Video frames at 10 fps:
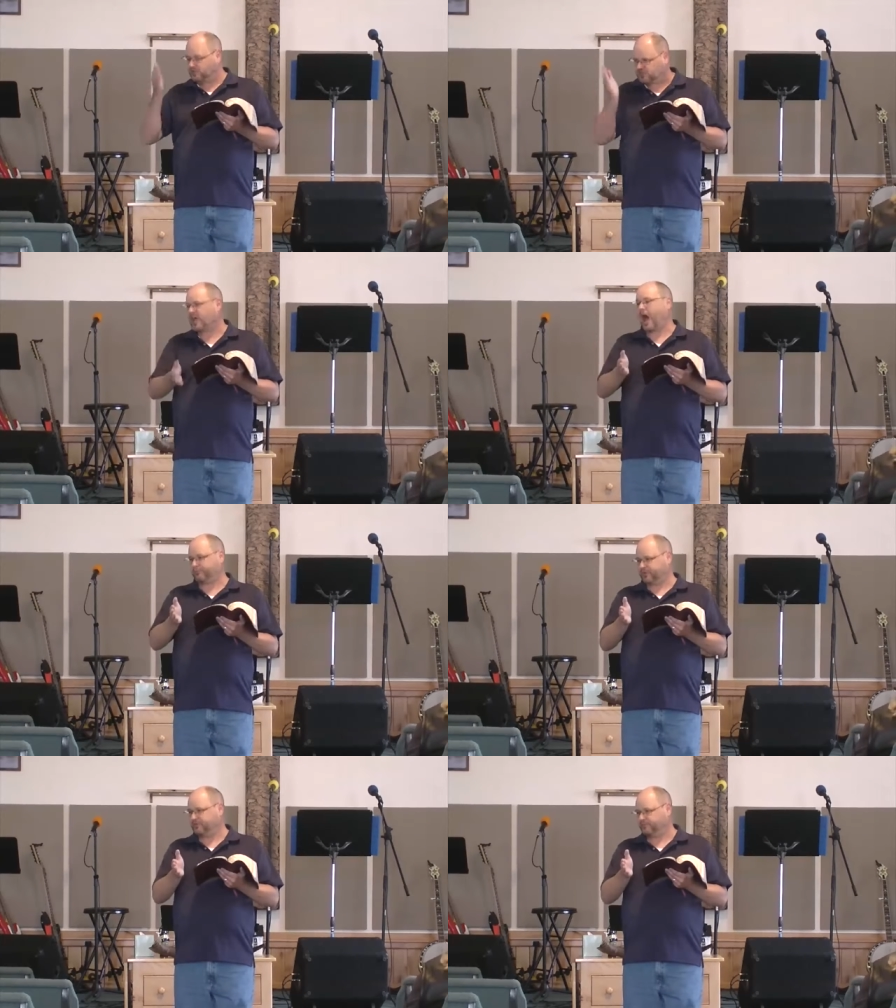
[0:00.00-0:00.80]

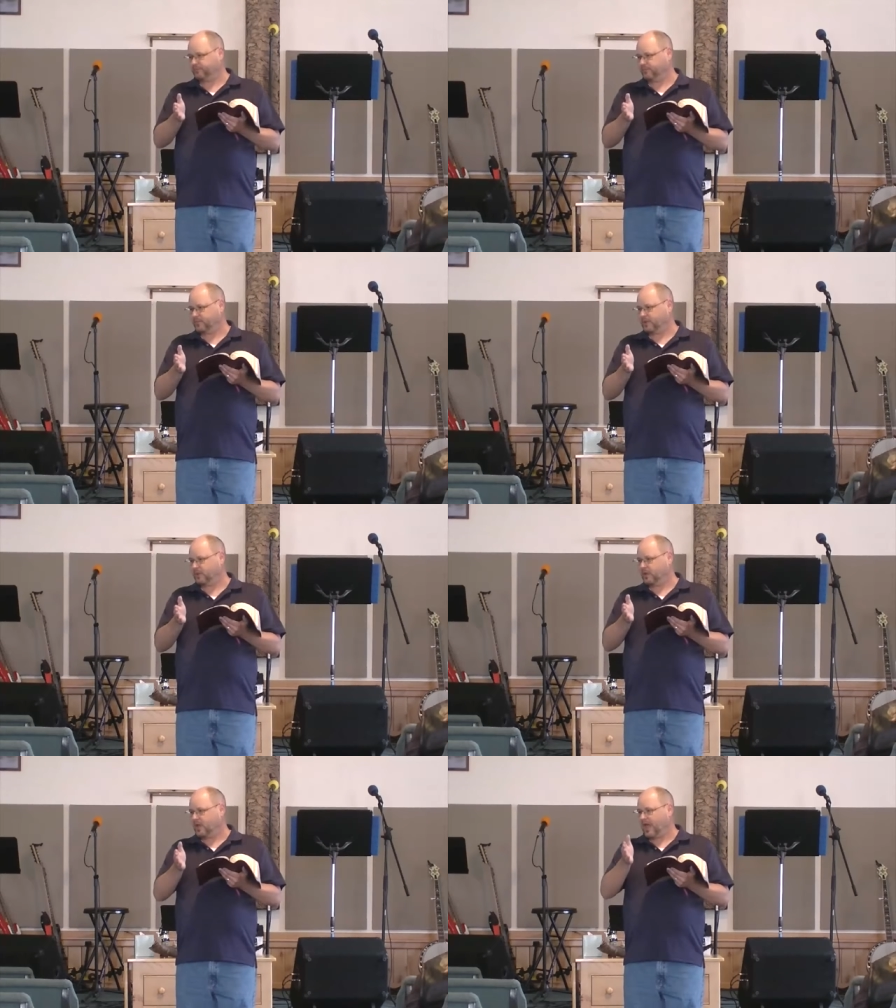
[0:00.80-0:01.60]
stopped.
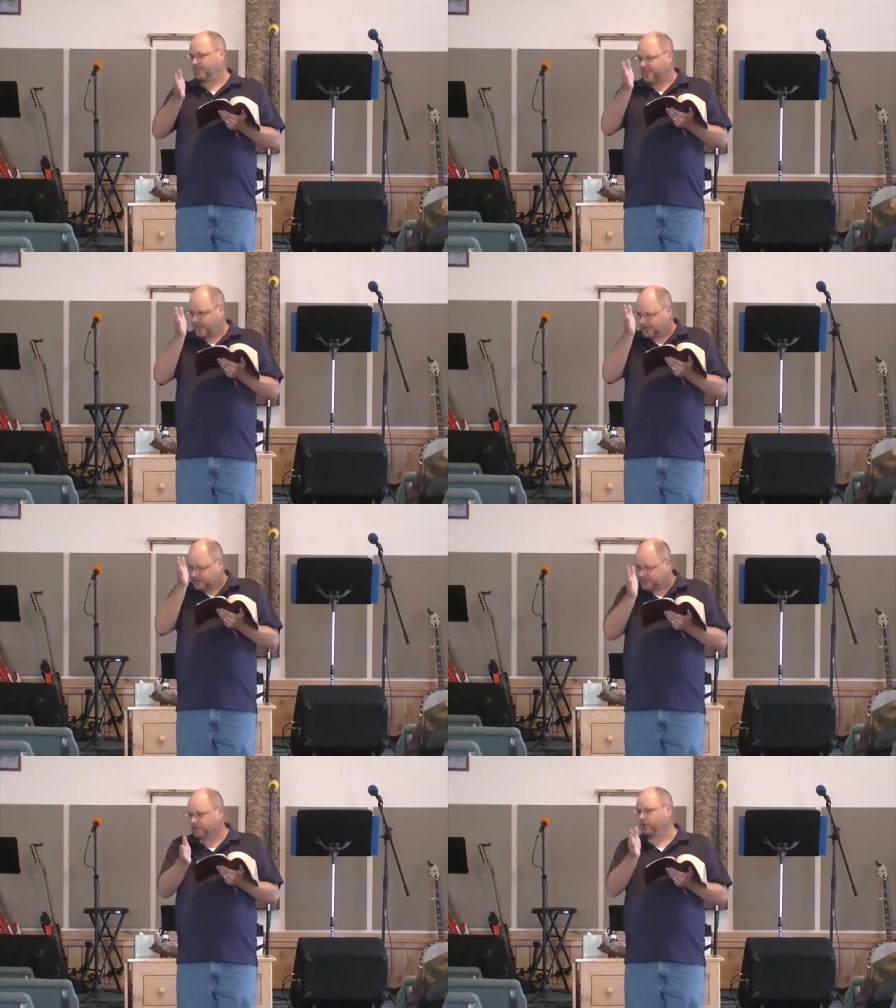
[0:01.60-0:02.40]
And they
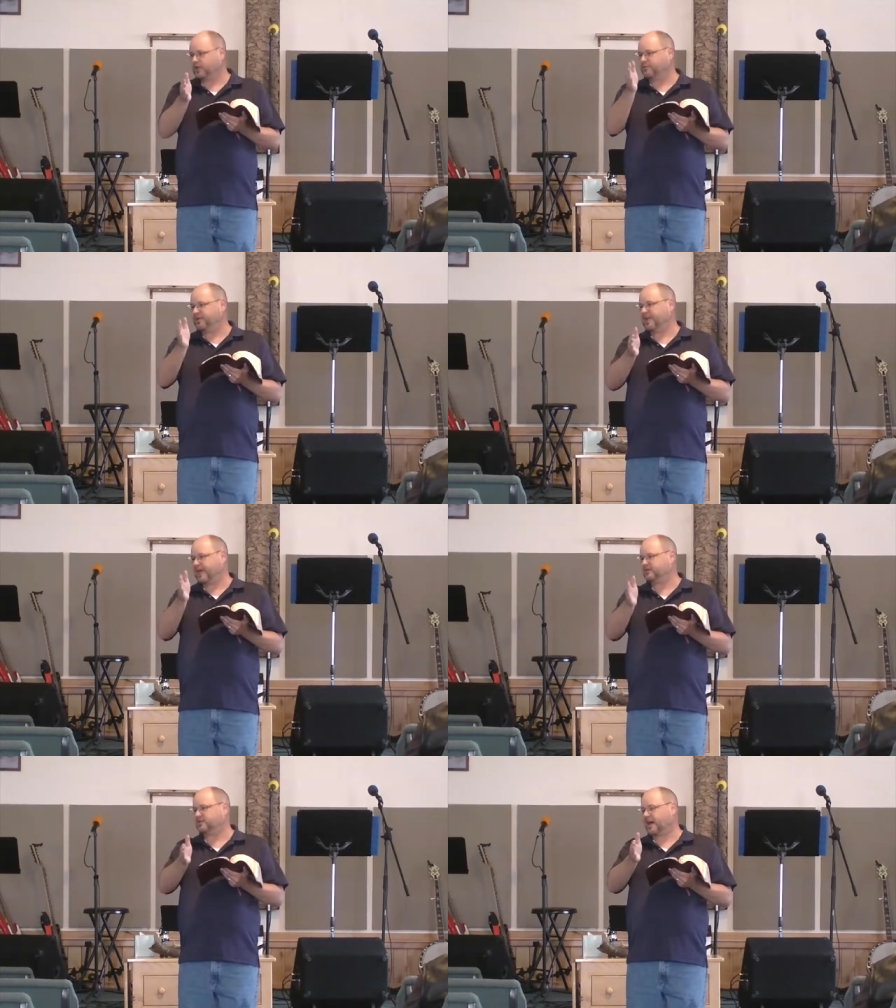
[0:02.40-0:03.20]
literally
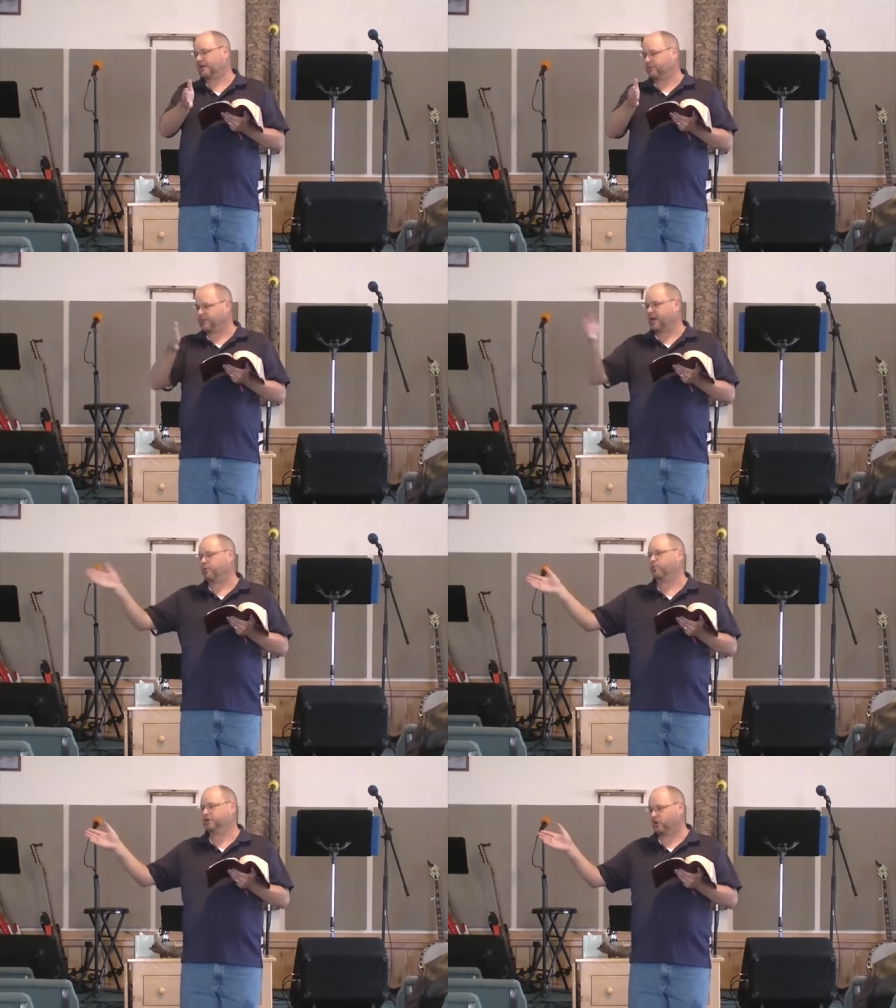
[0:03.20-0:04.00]
began to die from
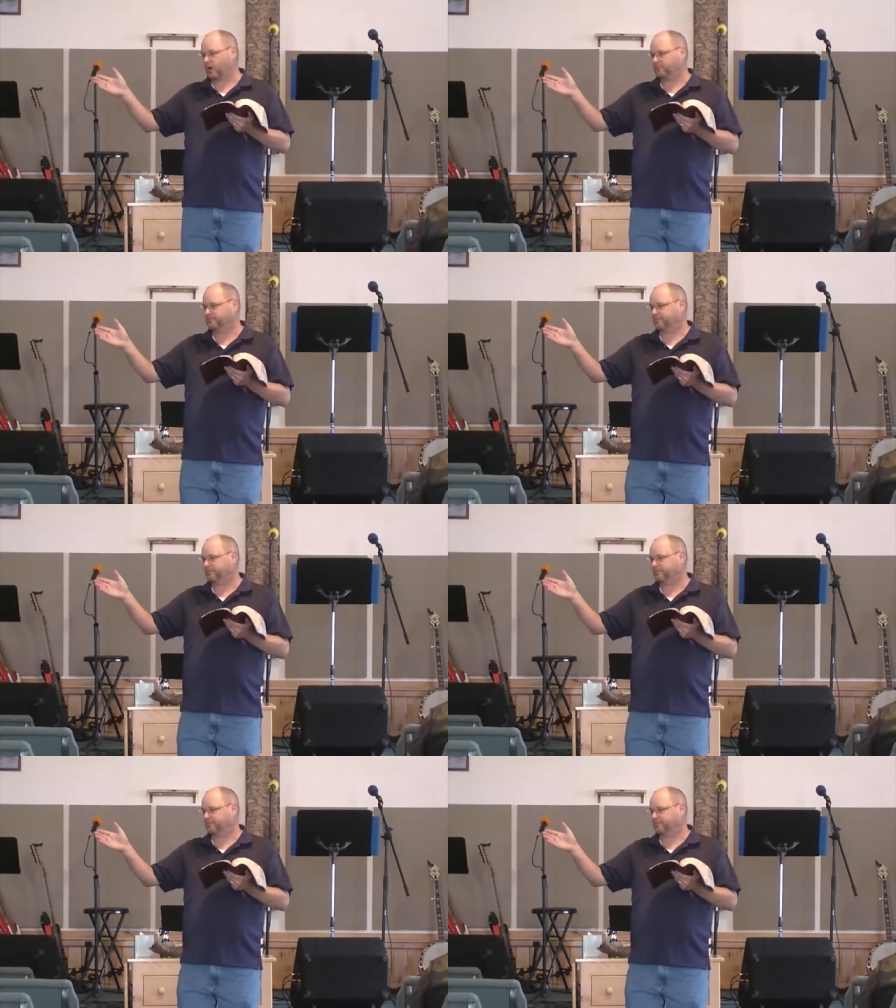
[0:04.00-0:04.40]
that moment on.